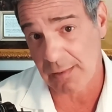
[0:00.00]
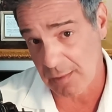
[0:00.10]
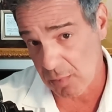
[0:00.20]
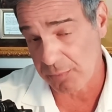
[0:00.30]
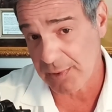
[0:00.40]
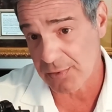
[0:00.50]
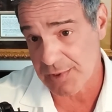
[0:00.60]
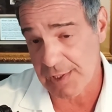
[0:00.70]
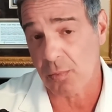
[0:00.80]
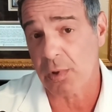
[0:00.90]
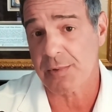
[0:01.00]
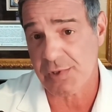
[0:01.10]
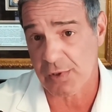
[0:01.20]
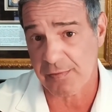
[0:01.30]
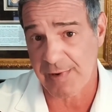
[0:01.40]
The only other tier 1
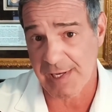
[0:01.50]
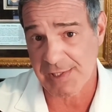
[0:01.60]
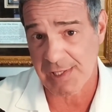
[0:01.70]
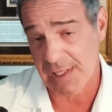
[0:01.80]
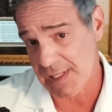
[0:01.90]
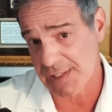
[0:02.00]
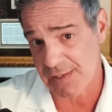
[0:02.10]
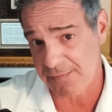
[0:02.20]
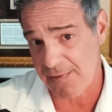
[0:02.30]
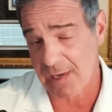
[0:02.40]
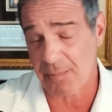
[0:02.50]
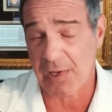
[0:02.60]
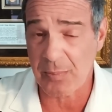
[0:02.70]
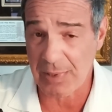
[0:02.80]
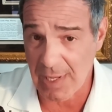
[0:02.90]
reserve asset as defined by
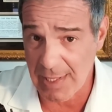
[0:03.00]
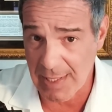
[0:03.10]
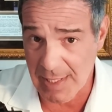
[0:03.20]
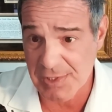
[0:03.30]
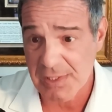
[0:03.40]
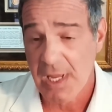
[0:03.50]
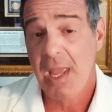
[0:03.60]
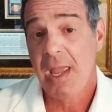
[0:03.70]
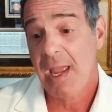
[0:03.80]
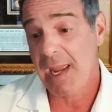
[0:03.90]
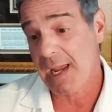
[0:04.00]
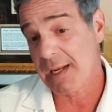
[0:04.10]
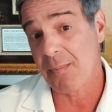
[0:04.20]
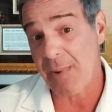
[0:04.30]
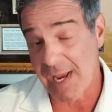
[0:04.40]
the BIS, and
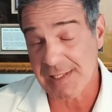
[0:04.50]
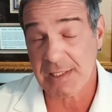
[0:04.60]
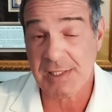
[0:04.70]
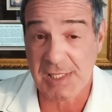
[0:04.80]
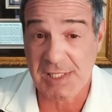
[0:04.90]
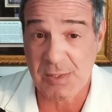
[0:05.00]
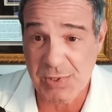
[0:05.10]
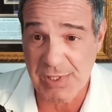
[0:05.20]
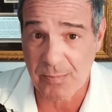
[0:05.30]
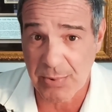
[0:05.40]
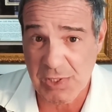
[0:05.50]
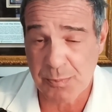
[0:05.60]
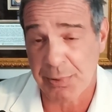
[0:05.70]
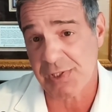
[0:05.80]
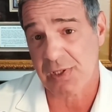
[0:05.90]
a basket of 60% BRICS
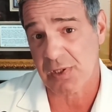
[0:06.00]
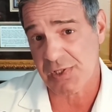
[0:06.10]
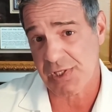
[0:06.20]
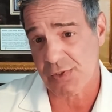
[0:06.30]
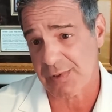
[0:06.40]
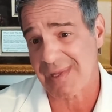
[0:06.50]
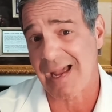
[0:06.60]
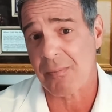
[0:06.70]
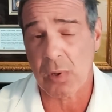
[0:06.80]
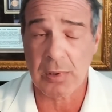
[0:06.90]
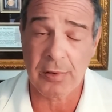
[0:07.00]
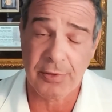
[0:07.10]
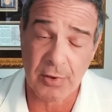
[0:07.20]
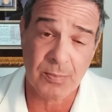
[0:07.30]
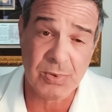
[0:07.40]
plus currencies with not more than
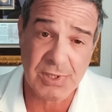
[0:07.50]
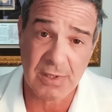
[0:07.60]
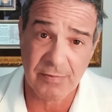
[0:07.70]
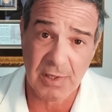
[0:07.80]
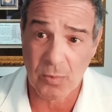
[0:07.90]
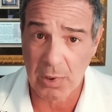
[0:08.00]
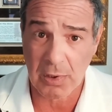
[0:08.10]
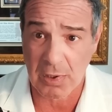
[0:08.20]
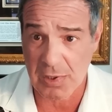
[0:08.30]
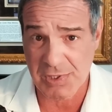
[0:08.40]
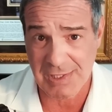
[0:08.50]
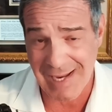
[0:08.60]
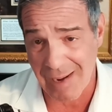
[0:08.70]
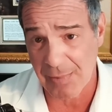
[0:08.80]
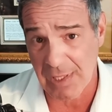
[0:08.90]
30% of any one currency
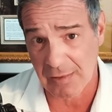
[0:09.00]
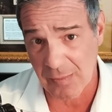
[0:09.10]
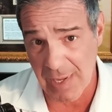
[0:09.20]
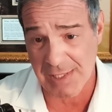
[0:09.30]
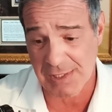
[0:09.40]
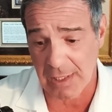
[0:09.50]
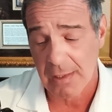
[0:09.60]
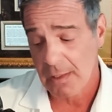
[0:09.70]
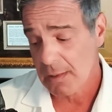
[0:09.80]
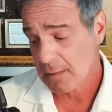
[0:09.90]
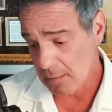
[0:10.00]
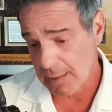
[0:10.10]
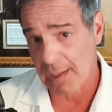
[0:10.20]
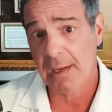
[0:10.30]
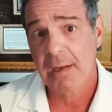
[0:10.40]
dominating the basket.
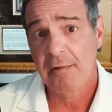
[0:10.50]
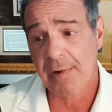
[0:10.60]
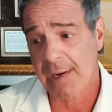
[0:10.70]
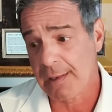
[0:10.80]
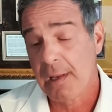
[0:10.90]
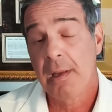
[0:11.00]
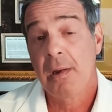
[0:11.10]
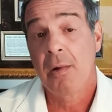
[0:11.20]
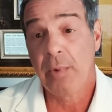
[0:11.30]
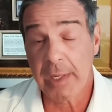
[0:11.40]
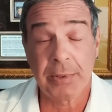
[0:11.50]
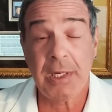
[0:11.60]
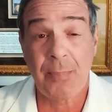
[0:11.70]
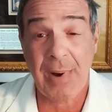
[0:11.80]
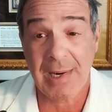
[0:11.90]
Okay, fine. We agree
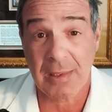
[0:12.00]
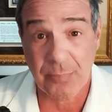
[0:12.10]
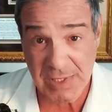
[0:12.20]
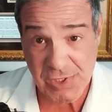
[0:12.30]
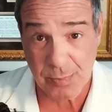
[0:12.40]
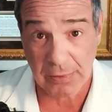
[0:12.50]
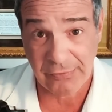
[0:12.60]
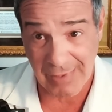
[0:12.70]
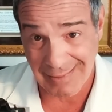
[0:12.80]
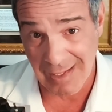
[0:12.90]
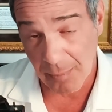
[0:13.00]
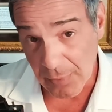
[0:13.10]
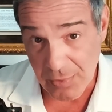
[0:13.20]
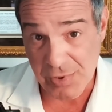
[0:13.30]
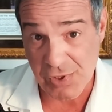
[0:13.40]
upon it in principle, said Dilma
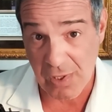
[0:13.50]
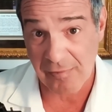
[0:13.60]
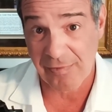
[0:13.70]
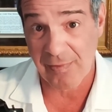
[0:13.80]
Rousseff.